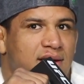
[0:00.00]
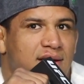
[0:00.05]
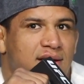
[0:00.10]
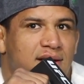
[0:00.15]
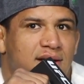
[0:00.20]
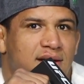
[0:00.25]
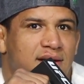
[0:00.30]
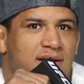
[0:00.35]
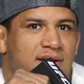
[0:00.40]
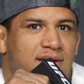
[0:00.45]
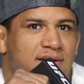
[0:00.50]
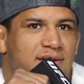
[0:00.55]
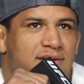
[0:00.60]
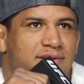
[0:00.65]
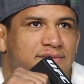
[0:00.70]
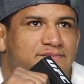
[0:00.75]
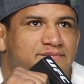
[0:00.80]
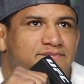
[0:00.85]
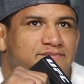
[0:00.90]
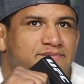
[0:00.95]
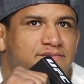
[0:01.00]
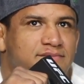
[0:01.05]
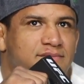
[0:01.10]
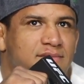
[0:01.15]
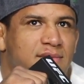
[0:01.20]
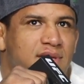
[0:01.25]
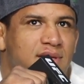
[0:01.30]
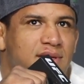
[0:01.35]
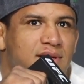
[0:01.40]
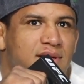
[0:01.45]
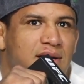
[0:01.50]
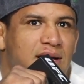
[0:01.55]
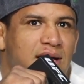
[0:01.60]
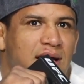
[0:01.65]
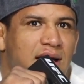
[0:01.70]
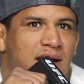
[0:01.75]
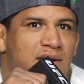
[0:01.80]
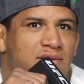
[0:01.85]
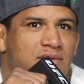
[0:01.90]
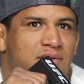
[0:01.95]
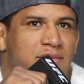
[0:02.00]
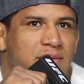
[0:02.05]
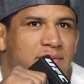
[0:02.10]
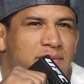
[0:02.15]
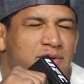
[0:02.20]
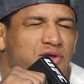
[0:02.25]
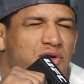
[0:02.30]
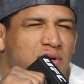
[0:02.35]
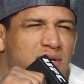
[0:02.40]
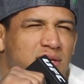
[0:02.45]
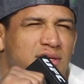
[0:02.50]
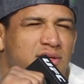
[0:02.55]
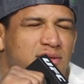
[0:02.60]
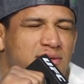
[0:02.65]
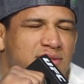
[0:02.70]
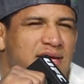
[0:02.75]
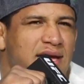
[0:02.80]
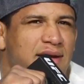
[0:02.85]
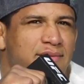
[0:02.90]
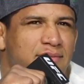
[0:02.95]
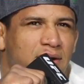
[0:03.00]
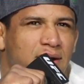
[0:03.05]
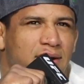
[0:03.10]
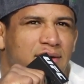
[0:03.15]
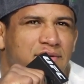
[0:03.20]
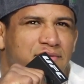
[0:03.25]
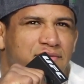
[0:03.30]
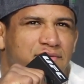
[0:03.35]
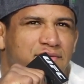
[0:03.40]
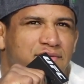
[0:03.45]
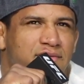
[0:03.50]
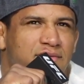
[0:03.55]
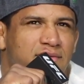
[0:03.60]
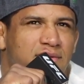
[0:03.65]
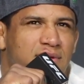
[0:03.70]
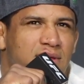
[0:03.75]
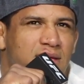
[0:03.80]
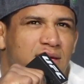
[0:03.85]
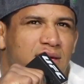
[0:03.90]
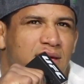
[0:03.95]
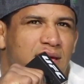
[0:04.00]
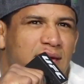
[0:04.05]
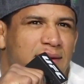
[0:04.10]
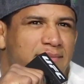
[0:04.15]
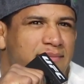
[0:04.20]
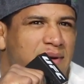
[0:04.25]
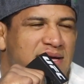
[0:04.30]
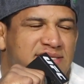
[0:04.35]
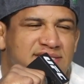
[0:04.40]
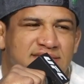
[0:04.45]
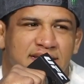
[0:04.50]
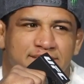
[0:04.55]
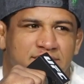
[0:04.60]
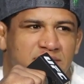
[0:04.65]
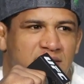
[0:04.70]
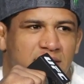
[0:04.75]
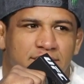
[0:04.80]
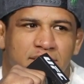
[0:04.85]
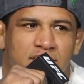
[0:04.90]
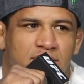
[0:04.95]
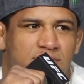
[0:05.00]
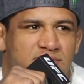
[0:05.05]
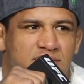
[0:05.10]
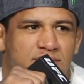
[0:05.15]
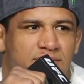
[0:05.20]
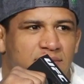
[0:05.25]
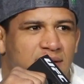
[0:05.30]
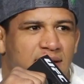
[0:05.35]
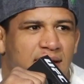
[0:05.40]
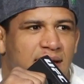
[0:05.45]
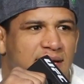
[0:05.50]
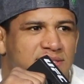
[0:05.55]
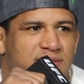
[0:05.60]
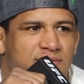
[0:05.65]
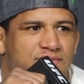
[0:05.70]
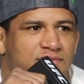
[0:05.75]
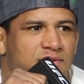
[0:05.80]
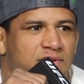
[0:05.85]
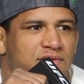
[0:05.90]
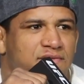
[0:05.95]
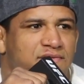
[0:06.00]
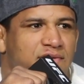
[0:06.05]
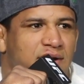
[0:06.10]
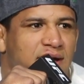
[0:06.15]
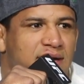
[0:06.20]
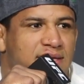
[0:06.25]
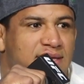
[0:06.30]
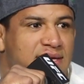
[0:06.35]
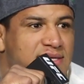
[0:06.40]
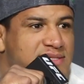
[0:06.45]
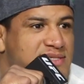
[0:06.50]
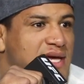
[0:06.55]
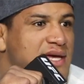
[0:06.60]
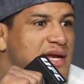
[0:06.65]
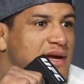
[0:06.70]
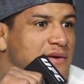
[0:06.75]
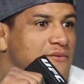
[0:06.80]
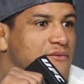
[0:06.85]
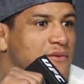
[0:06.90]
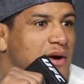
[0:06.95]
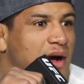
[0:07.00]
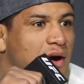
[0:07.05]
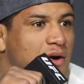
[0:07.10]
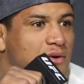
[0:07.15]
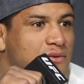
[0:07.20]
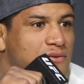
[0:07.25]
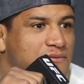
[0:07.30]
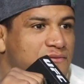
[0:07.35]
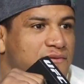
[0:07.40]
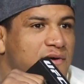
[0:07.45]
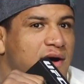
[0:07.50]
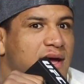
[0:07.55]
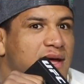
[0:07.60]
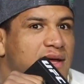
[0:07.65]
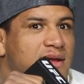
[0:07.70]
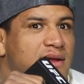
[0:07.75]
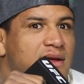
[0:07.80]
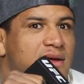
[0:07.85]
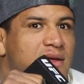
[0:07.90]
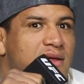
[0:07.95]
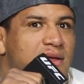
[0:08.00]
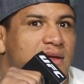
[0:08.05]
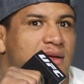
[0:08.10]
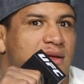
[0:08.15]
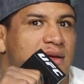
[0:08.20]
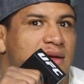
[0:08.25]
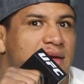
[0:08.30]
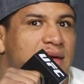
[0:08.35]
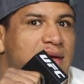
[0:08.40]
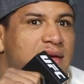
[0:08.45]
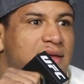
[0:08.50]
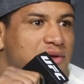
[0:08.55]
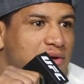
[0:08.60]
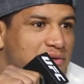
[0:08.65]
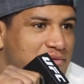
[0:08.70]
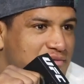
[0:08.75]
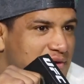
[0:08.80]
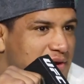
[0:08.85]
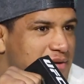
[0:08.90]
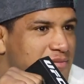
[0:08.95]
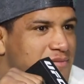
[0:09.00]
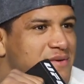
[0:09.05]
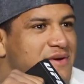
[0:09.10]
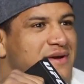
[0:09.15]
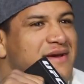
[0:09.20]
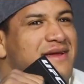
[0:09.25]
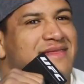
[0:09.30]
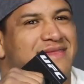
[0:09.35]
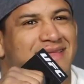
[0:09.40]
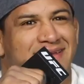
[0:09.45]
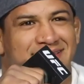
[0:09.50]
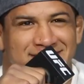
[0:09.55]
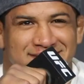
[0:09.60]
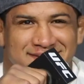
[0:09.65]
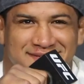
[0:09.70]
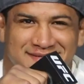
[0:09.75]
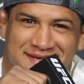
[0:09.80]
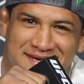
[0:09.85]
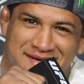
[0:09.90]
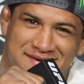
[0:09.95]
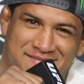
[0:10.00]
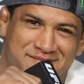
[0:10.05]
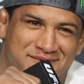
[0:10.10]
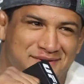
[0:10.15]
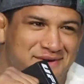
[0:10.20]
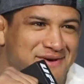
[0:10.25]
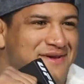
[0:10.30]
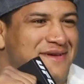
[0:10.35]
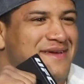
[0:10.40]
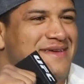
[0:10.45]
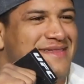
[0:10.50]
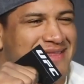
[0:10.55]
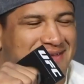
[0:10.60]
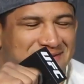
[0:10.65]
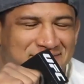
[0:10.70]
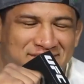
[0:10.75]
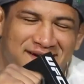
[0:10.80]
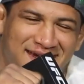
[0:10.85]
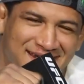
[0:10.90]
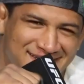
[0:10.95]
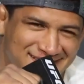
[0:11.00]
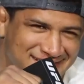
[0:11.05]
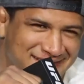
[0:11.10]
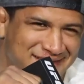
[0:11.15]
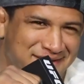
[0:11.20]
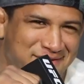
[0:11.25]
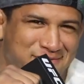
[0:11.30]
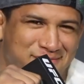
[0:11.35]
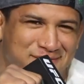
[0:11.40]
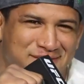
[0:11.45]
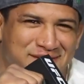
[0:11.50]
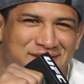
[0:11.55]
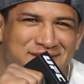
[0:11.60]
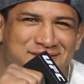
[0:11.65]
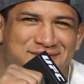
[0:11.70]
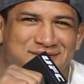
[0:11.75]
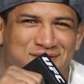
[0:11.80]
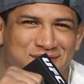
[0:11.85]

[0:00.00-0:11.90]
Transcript: Uh, I remember I took a little time off and by September I was already asking for a fight. They said I, I would fight in November and then December and then finally in Rio.